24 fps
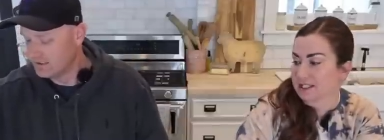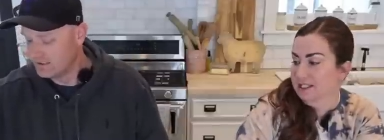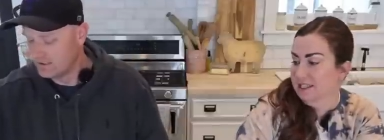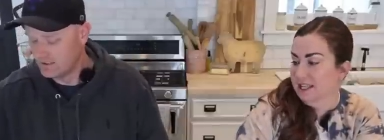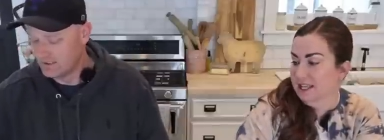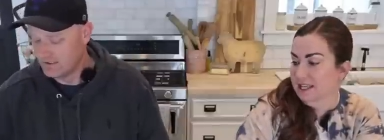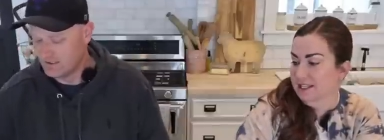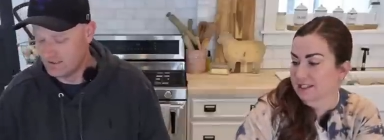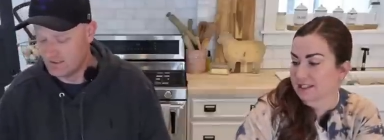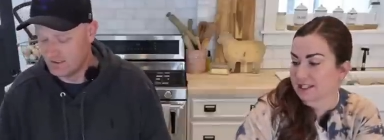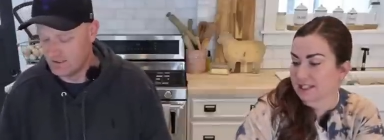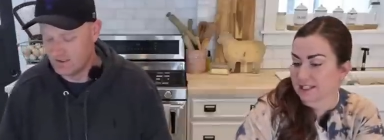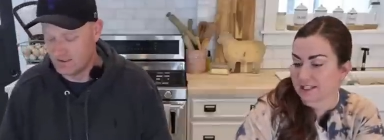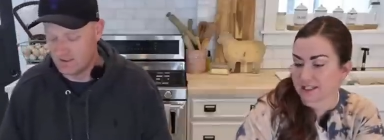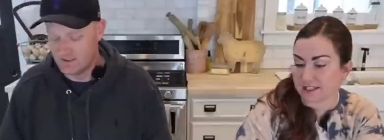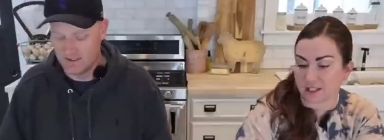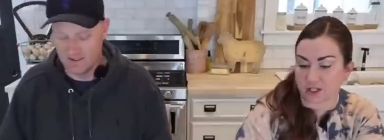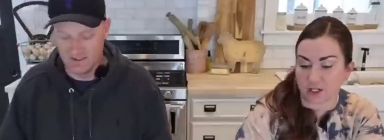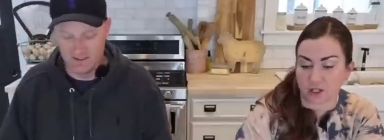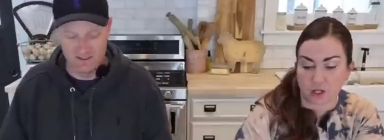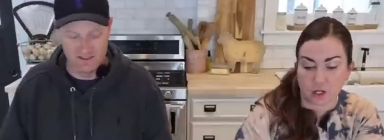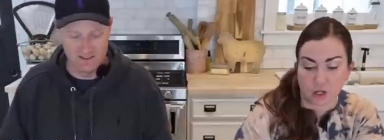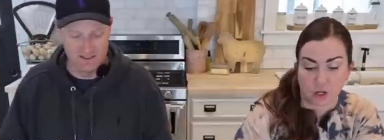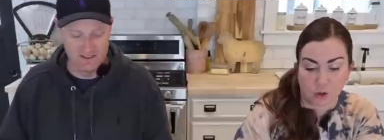Speaker 1: that season.
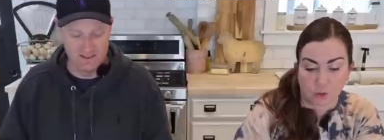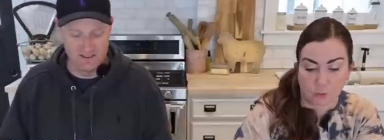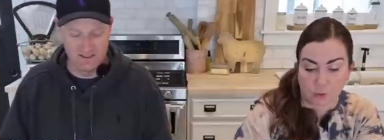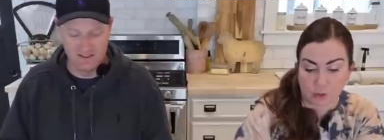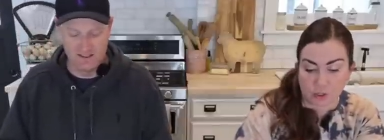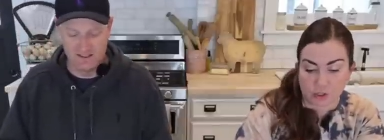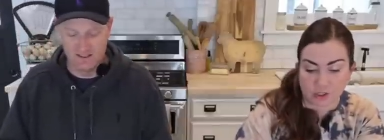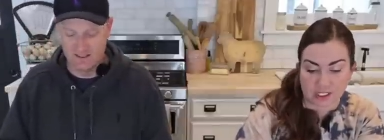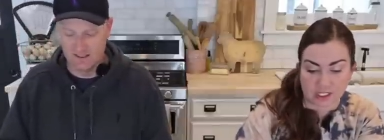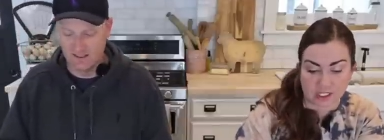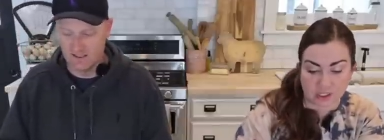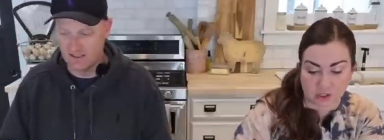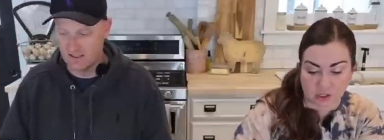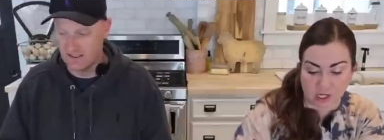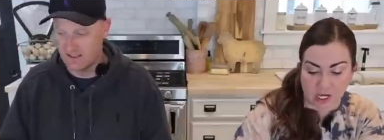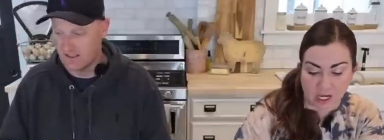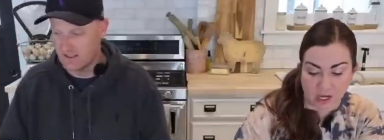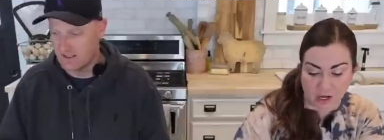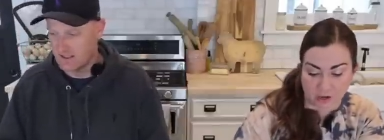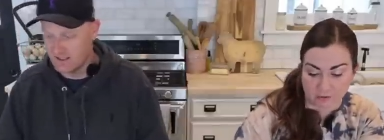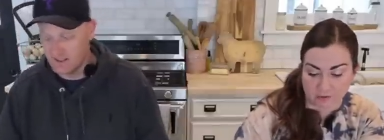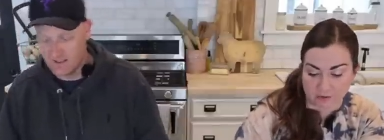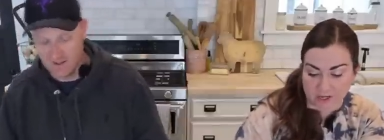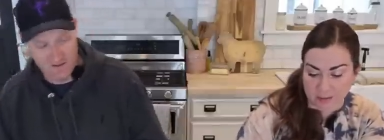We're using
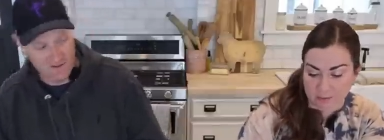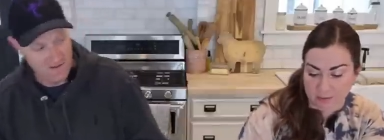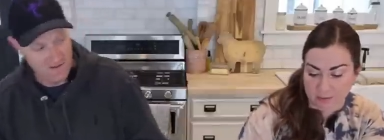JRV